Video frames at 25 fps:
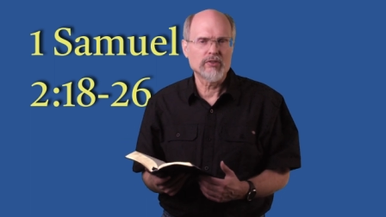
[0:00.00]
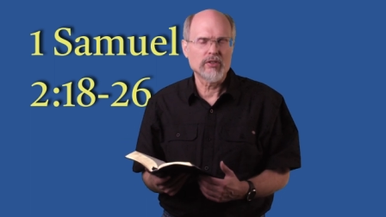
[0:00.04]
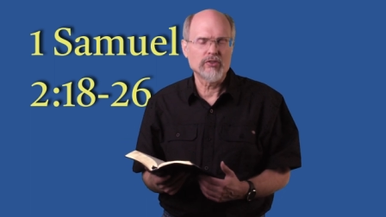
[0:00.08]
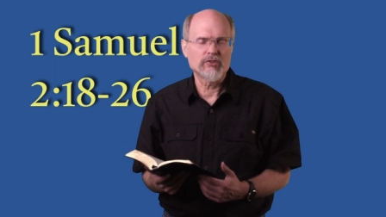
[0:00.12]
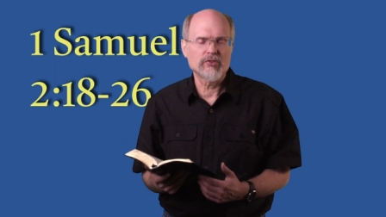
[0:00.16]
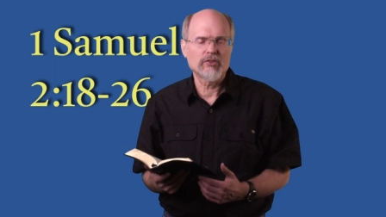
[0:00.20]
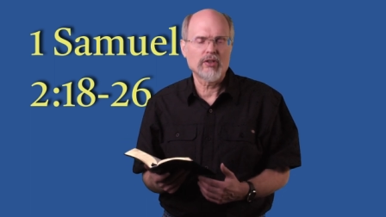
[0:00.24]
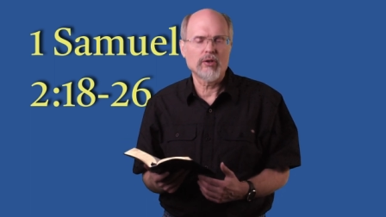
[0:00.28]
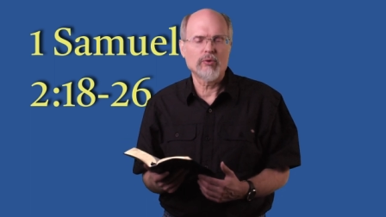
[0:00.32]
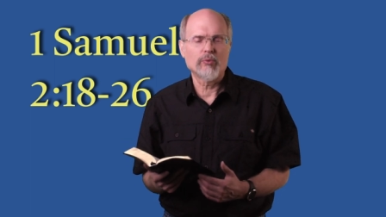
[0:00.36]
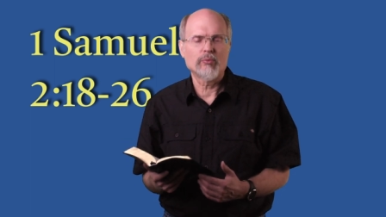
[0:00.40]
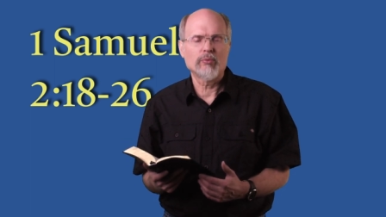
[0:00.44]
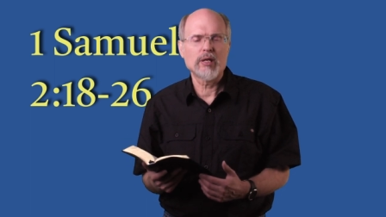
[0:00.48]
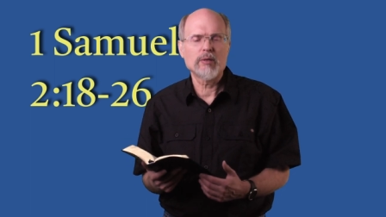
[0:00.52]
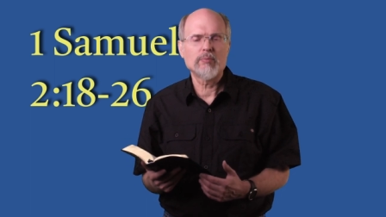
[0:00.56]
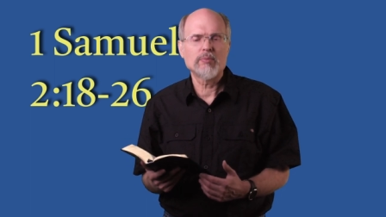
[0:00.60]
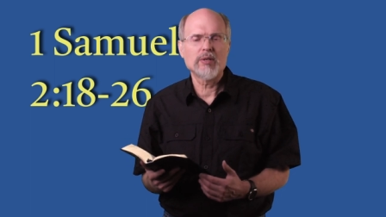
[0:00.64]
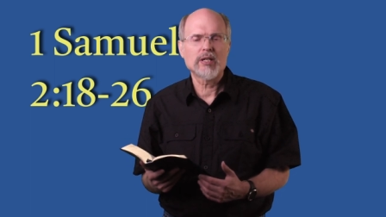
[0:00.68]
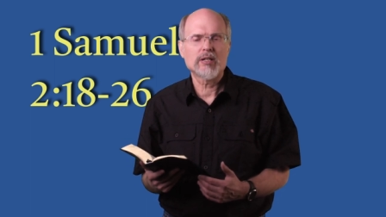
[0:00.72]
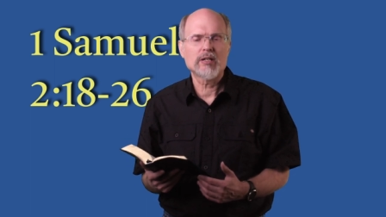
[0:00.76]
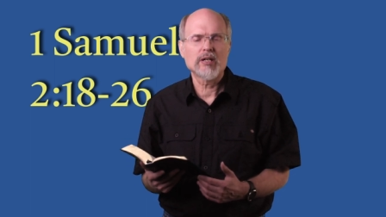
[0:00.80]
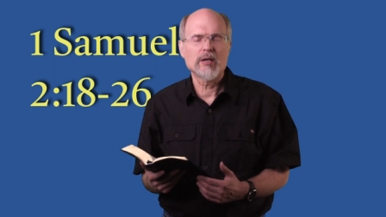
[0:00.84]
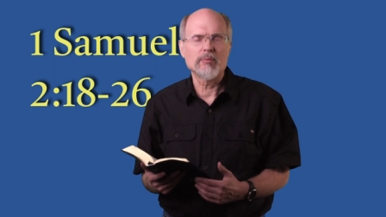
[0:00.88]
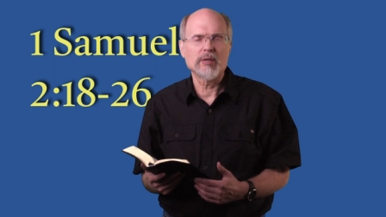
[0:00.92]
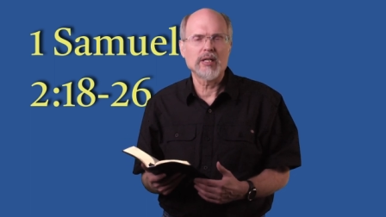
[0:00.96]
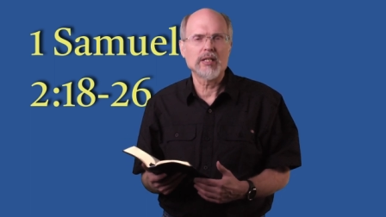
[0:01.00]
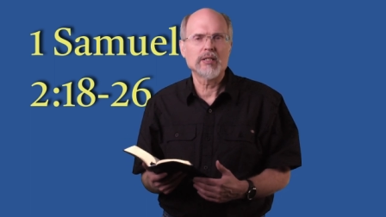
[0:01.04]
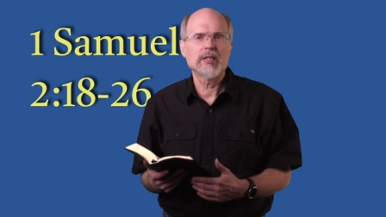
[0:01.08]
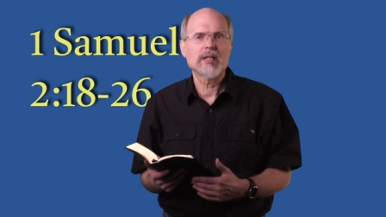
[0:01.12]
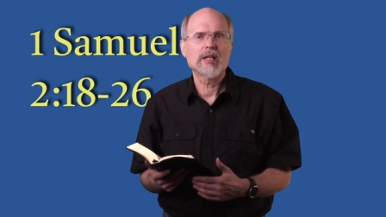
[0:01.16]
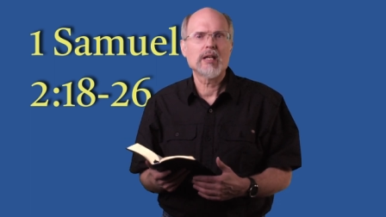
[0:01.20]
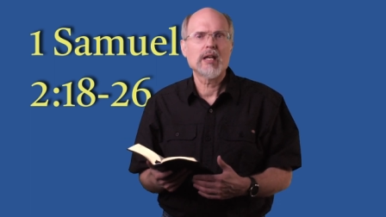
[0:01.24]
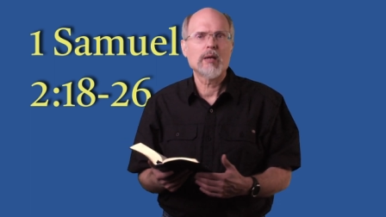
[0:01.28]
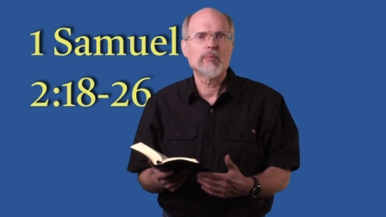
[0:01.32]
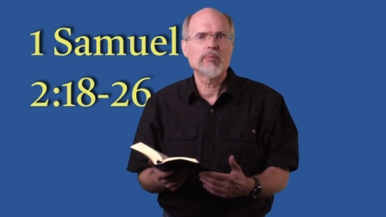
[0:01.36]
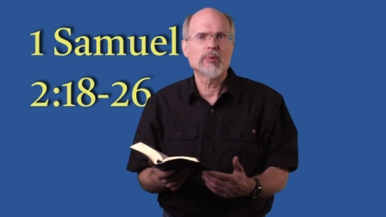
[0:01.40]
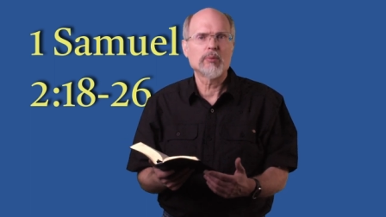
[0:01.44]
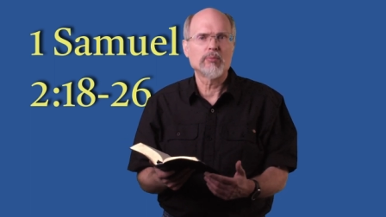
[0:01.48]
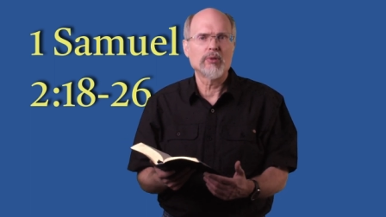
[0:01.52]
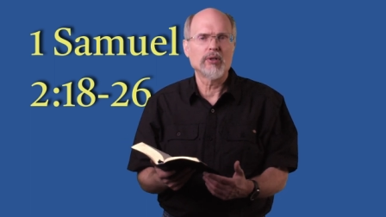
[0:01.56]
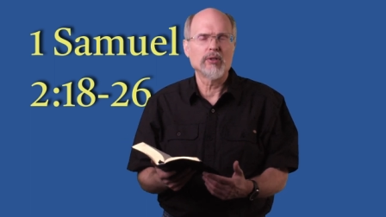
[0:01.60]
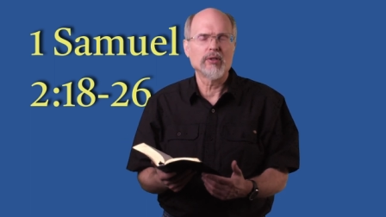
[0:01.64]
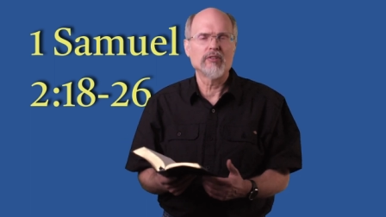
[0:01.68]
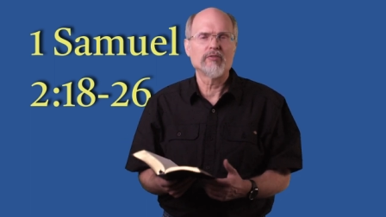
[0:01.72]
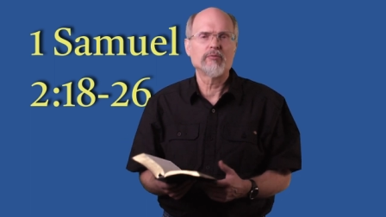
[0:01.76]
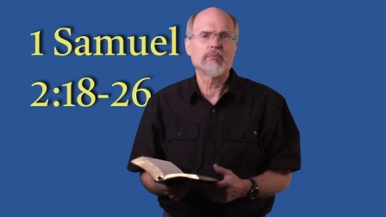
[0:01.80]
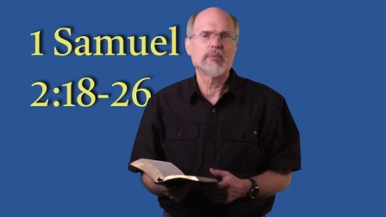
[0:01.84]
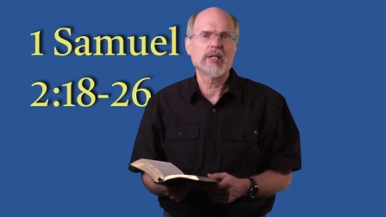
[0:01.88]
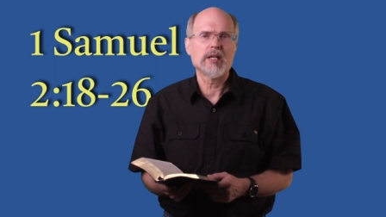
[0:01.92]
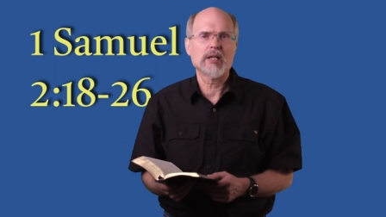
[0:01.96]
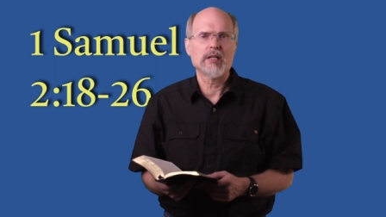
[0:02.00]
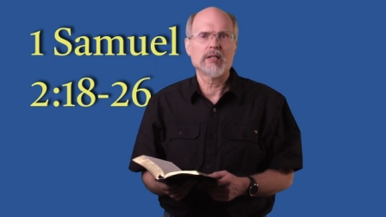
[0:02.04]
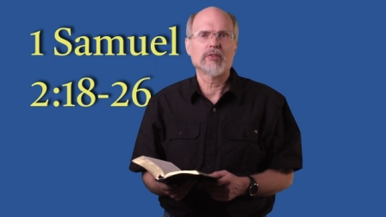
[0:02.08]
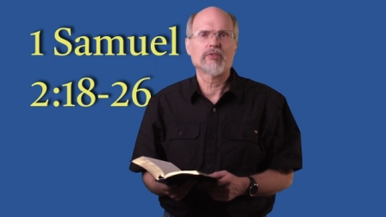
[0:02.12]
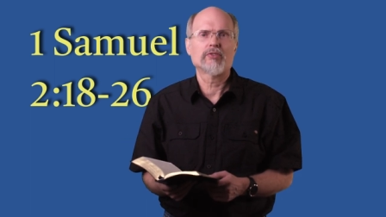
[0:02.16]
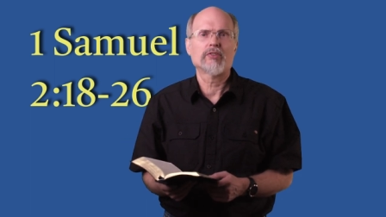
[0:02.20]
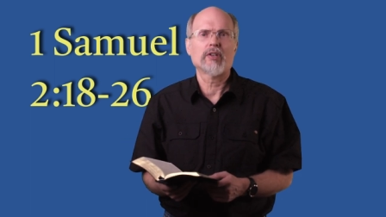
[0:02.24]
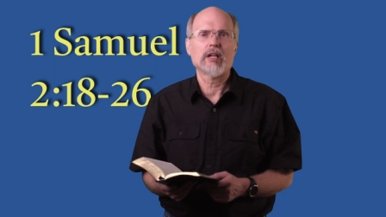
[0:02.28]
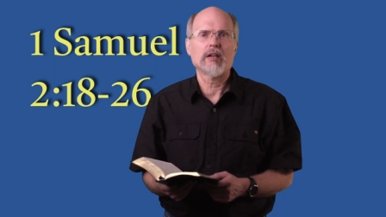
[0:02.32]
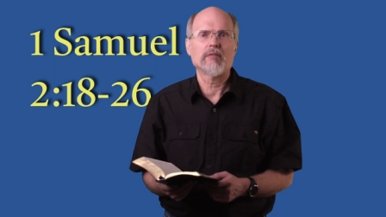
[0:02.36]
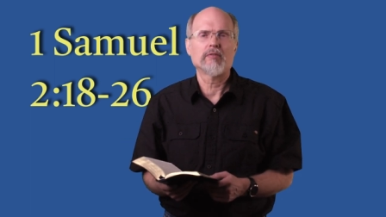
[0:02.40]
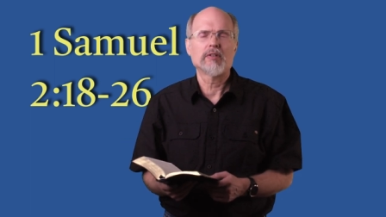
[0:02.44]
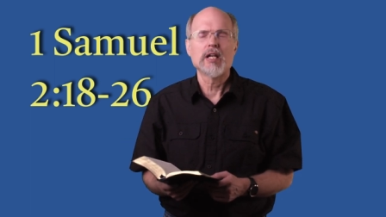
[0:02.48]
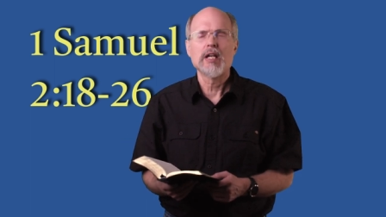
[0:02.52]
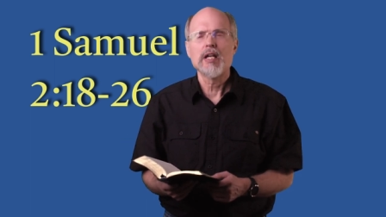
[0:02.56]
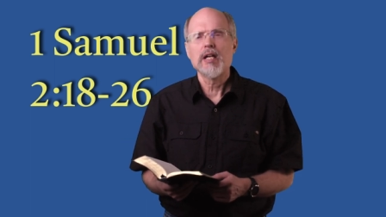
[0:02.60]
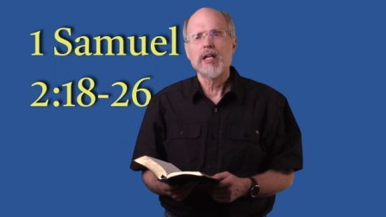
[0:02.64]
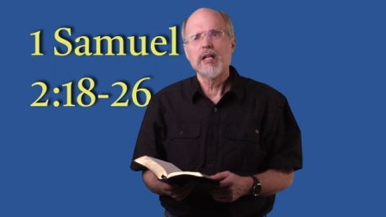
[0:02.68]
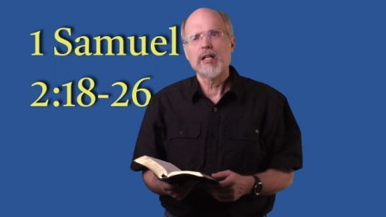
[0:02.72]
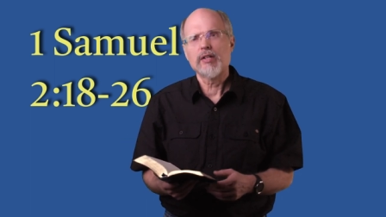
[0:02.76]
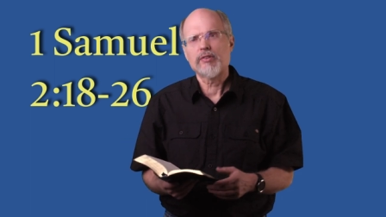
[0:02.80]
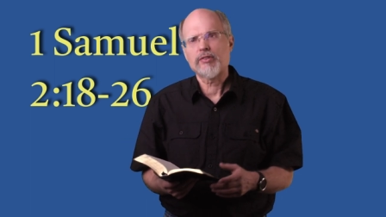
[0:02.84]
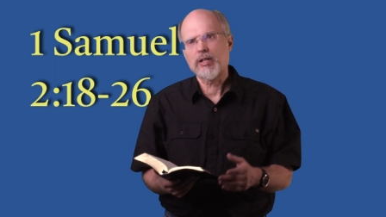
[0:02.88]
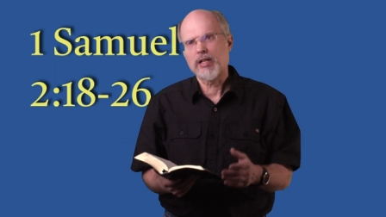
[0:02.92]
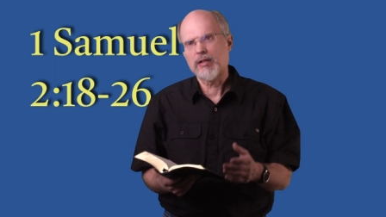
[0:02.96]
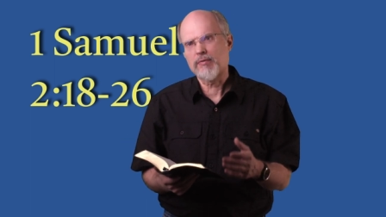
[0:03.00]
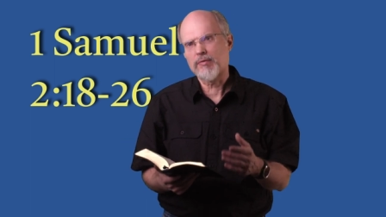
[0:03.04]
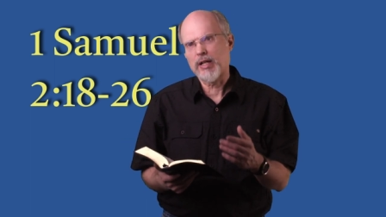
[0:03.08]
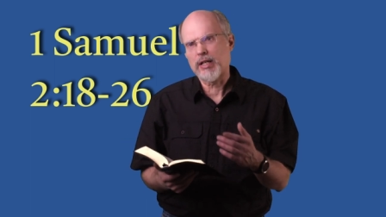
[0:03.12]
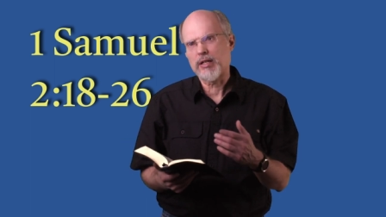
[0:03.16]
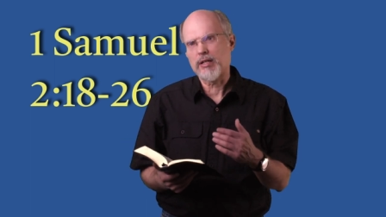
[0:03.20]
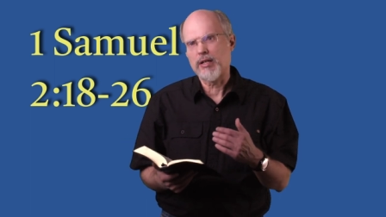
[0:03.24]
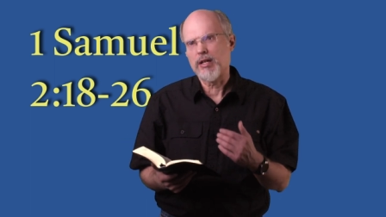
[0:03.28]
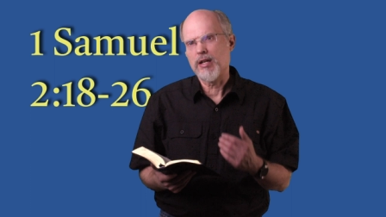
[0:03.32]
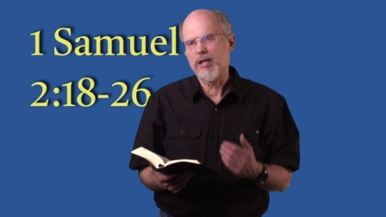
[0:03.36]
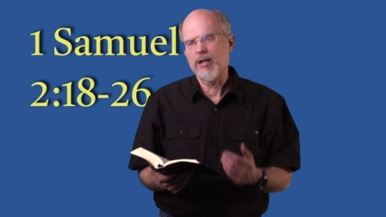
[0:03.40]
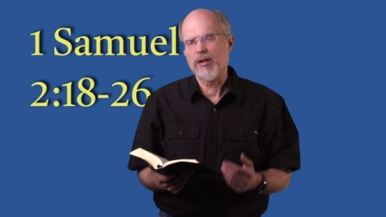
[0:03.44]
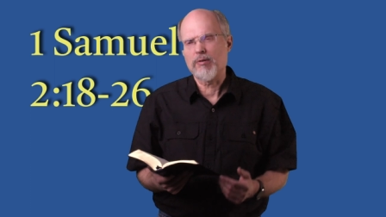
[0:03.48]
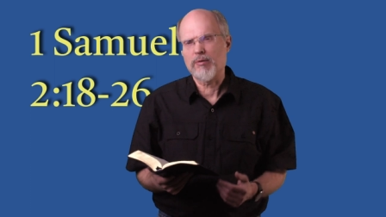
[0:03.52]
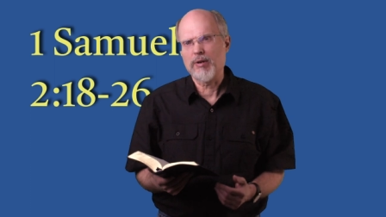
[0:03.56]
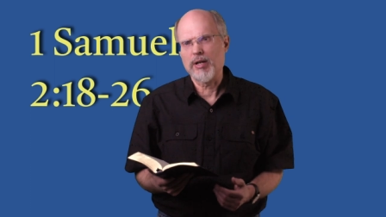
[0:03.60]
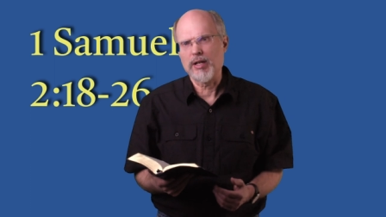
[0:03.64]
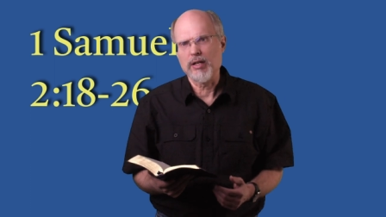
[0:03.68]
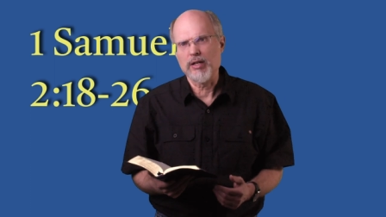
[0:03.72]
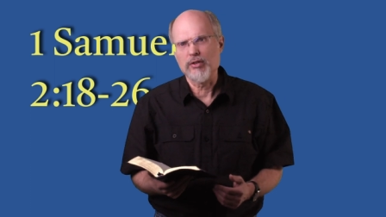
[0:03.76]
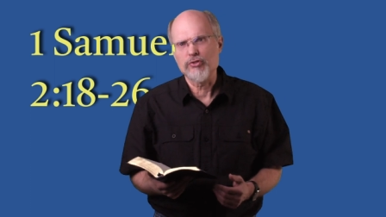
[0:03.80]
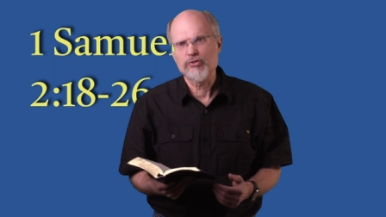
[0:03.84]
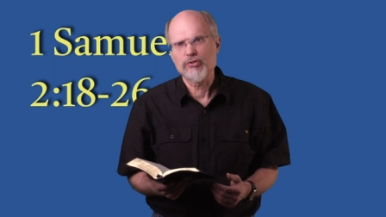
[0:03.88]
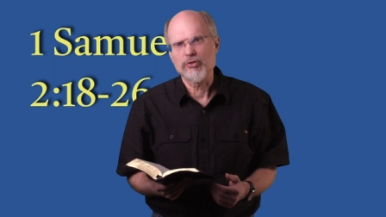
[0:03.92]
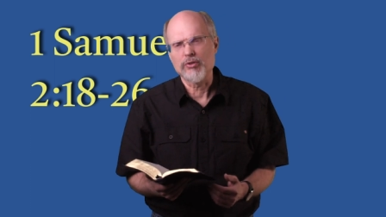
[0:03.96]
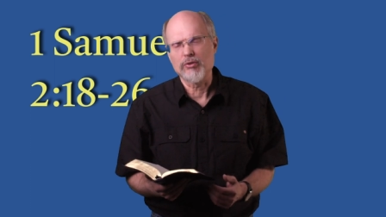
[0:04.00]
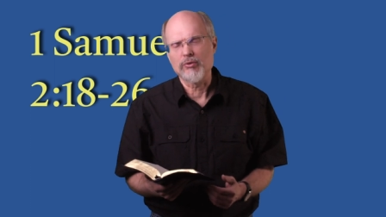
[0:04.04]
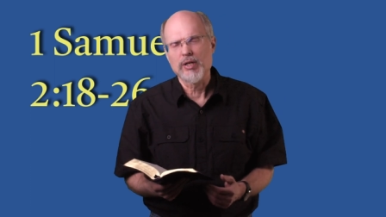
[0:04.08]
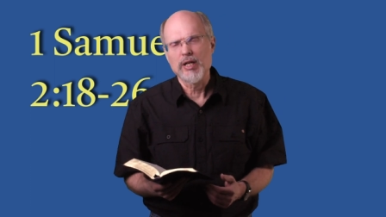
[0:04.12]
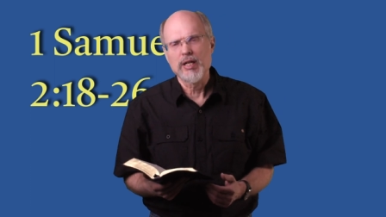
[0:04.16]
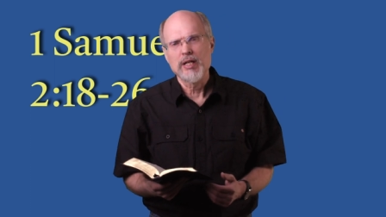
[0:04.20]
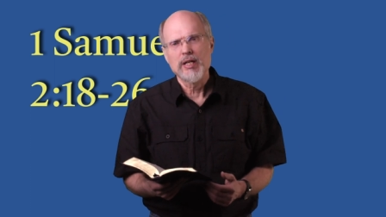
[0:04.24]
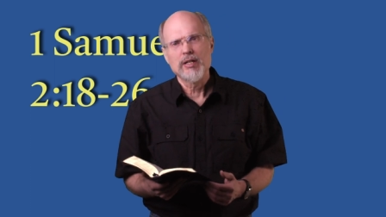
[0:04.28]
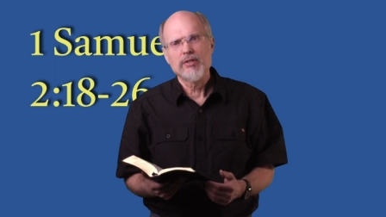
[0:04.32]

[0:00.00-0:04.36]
it's that we become incapable of being saved. It's kind of like a hearing issue.